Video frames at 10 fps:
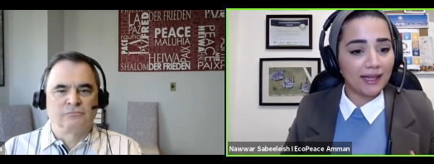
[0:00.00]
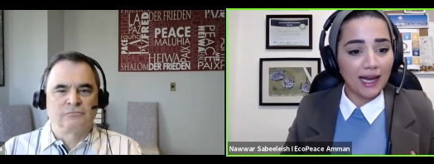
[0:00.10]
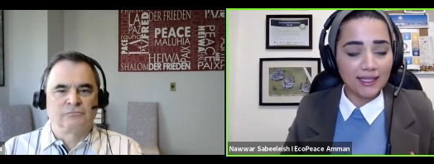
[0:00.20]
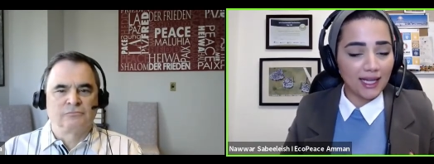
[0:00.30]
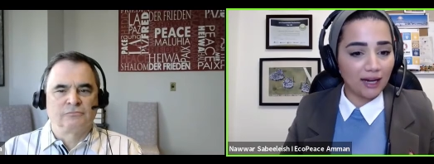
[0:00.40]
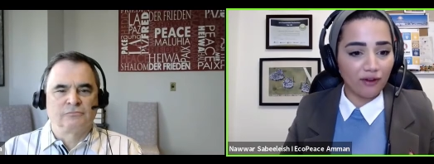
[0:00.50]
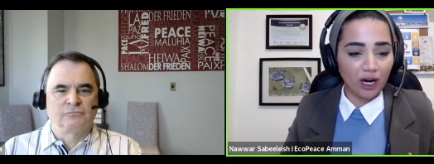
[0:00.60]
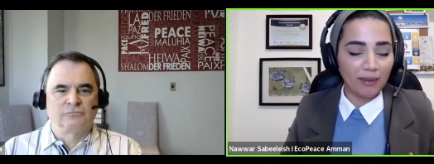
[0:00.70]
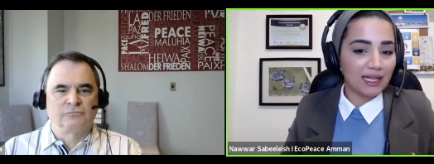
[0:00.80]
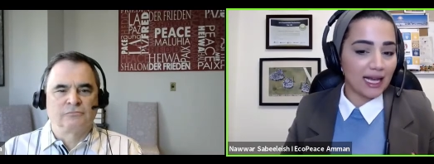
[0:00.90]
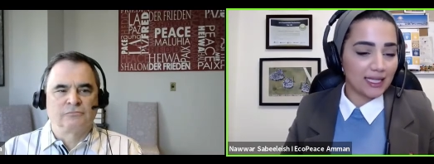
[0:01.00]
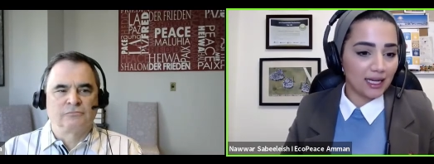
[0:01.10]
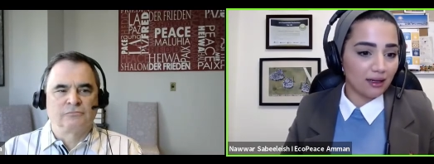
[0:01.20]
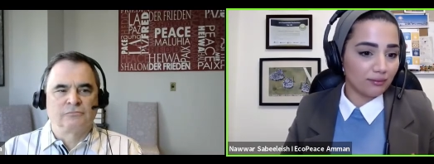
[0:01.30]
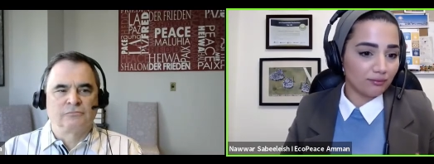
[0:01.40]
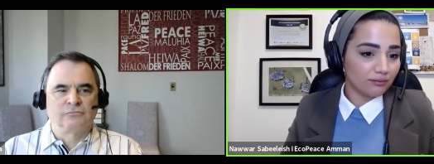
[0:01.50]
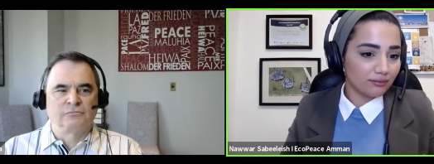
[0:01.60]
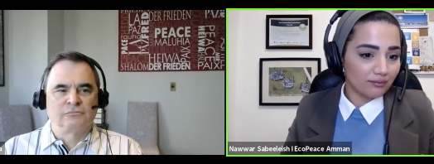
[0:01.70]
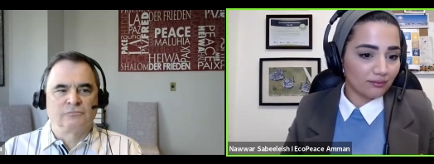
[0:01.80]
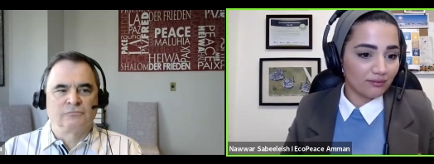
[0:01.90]
Speaker 1: address the environment as a
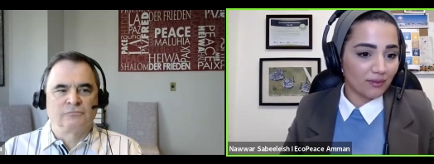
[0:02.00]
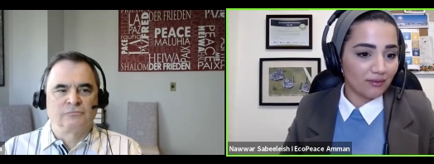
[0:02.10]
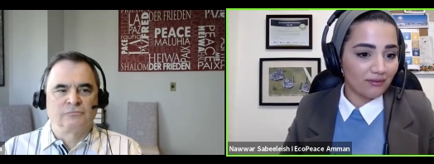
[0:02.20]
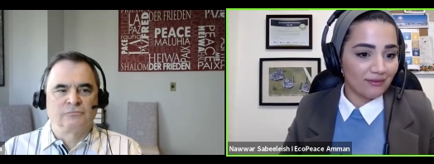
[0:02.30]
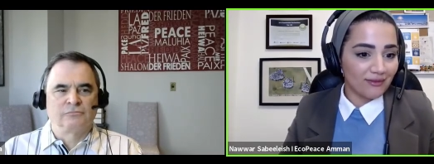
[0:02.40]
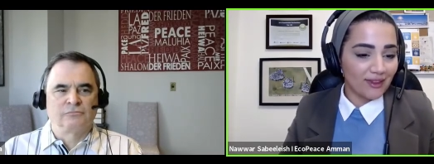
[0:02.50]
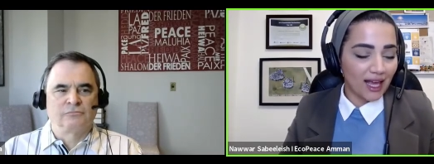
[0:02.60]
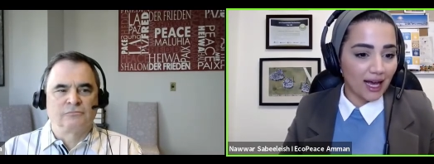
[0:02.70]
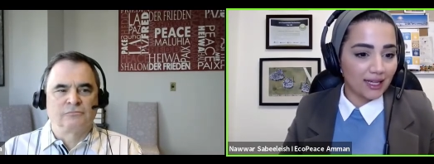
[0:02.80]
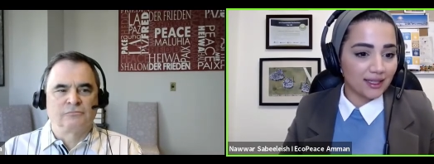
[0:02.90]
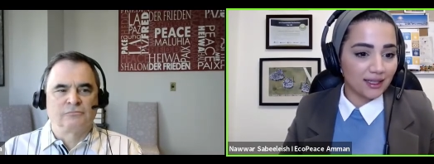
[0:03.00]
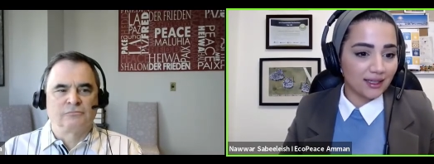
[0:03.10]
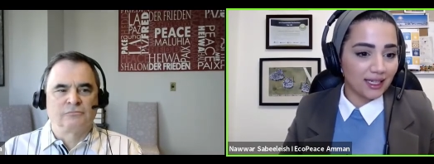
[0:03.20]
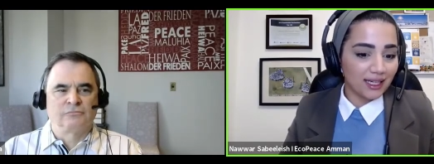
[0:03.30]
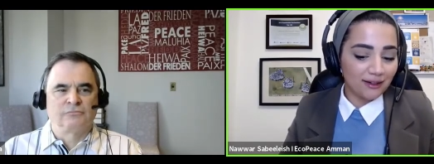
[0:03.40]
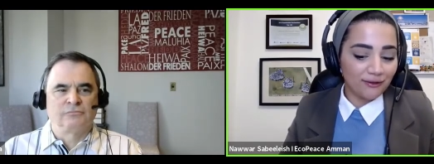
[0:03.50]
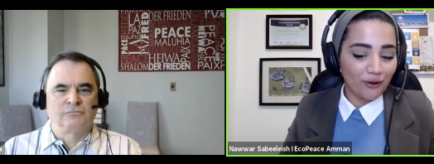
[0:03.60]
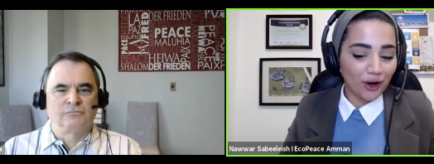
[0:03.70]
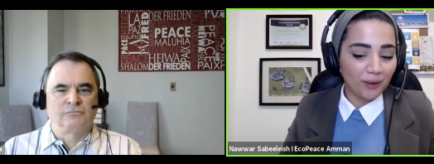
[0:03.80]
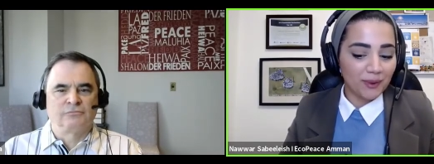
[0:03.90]
as a key
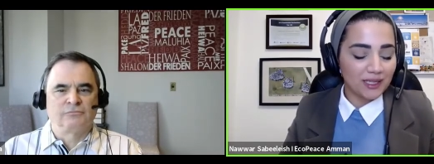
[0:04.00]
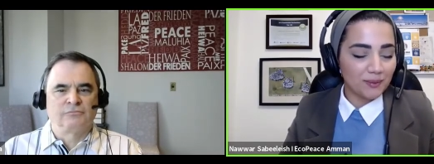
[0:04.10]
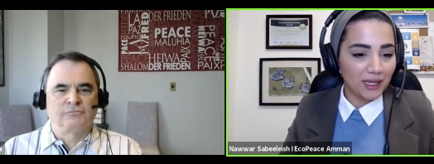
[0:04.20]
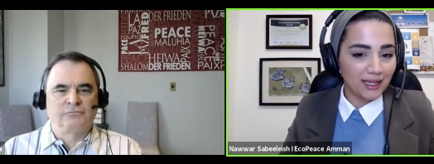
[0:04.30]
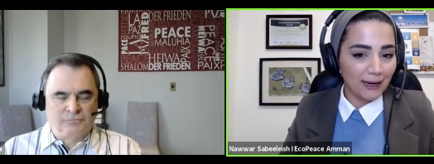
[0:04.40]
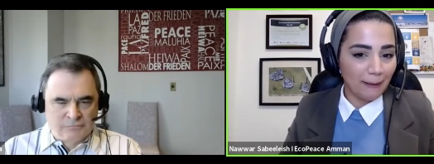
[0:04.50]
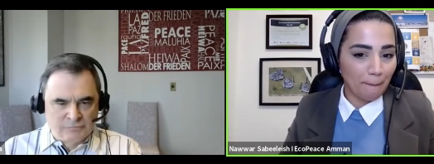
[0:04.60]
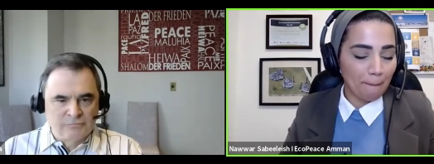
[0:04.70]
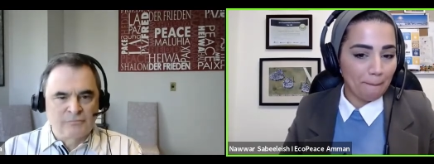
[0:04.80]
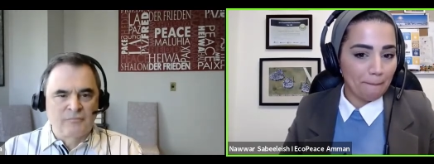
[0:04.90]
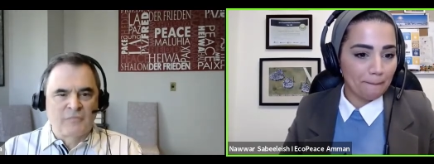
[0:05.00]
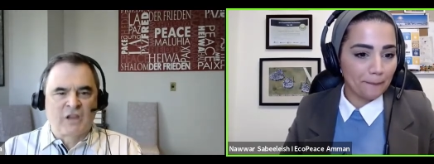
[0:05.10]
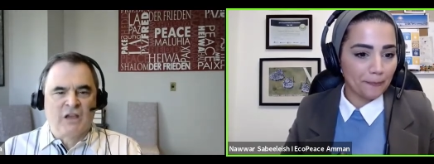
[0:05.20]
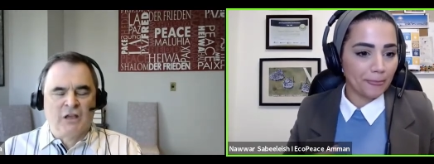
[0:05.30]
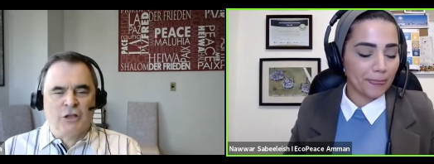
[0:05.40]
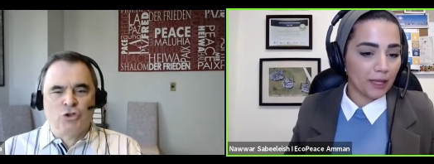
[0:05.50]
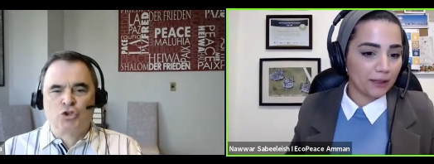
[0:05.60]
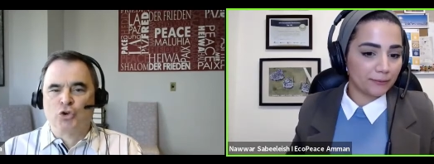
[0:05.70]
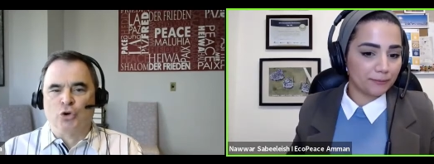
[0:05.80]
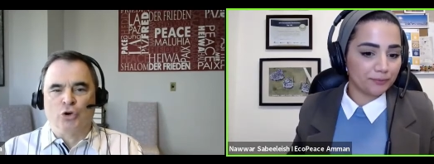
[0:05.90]
for peace building?
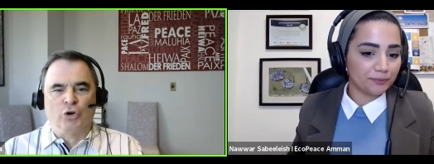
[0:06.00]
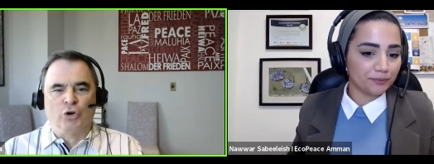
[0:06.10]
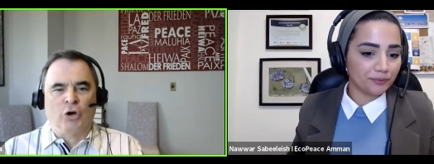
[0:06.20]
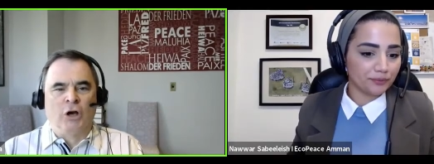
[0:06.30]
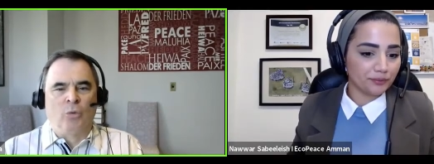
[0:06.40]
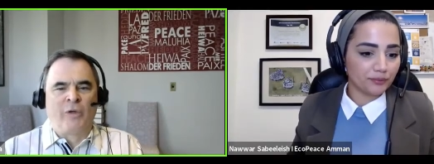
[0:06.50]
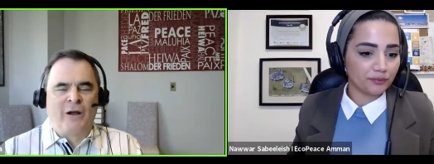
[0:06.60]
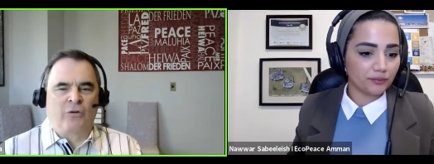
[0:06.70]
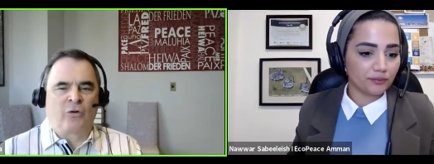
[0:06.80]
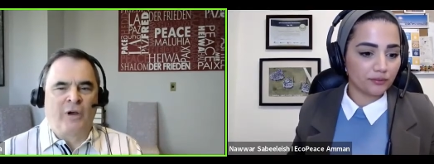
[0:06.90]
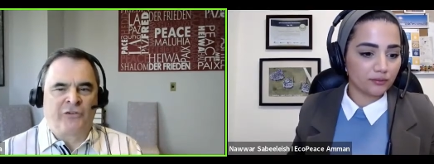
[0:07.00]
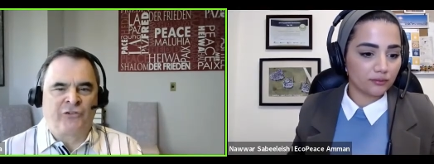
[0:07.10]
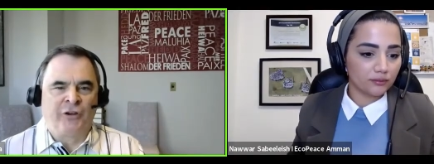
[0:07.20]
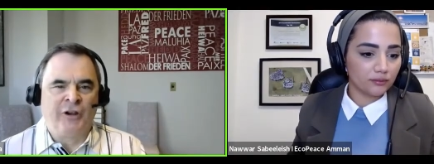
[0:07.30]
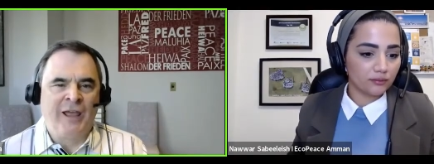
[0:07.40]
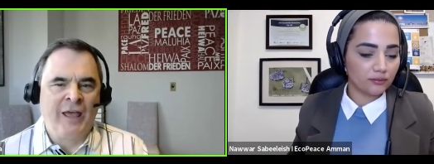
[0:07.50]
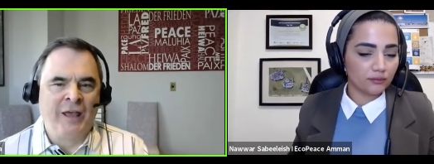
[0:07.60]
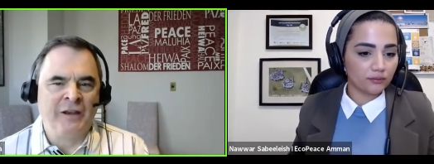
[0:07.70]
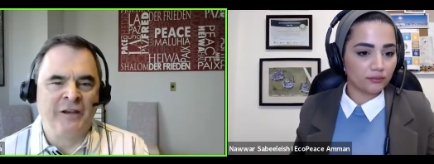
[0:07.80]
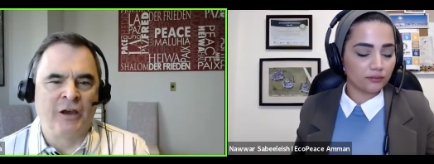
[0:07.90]
Speaker 2: Sure, uh, without question.
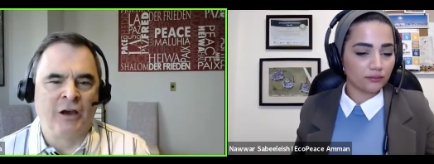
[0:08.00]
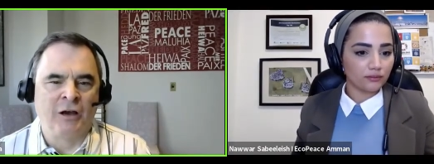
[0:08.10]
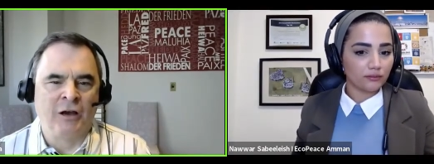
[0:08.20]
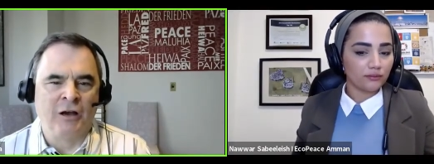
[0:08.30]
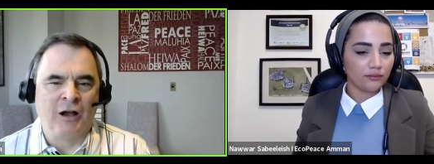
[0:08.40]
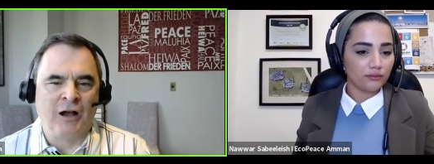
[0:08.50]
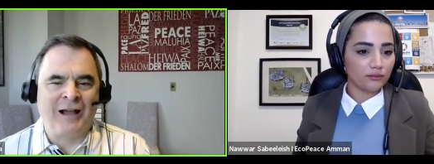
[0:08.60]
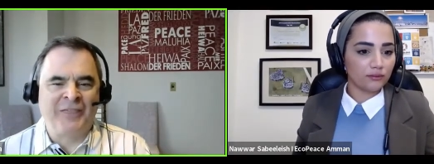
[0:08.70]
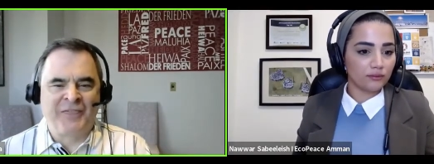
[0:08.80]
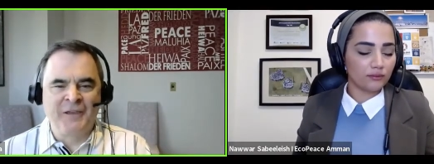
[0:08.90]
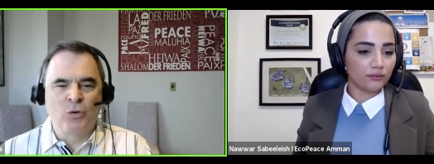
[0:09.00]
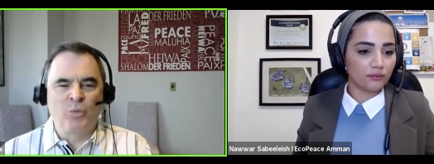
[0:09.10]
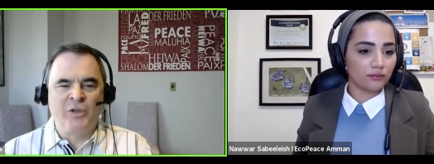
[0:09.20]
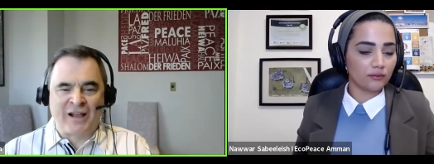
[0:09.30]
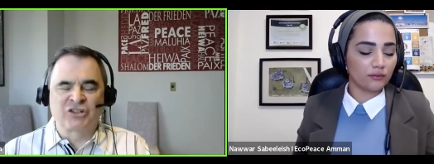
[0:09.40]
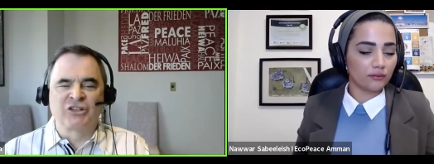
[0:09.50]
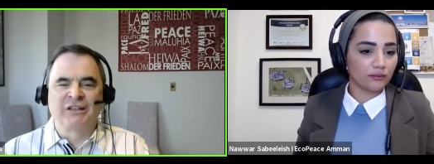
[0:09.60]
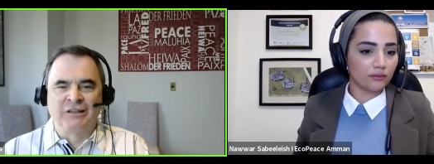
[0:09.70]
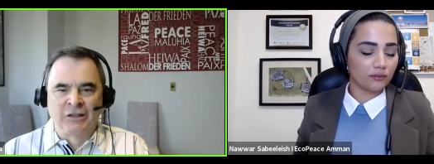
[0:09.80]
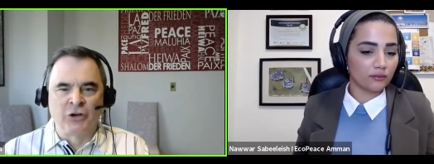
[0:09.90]
And uh, I think we've actually
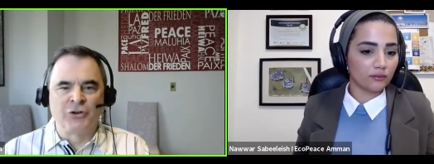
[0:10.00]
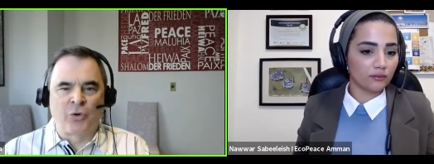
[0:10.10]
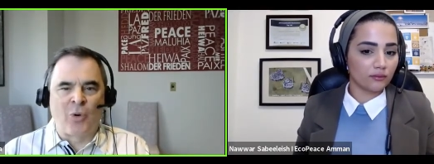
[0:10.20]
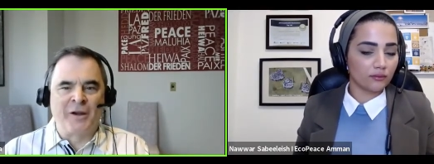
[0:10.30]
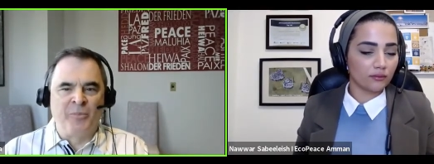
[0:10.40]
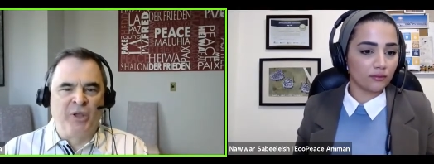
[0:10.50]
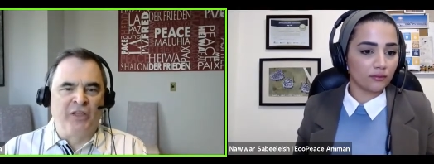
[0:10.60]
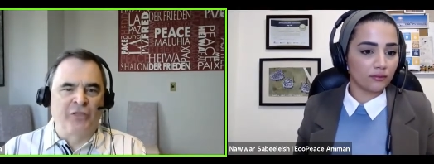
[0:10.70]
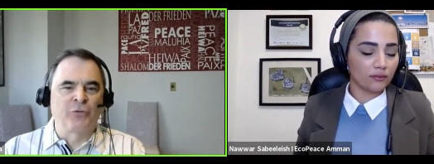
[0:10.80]
learned quite a bit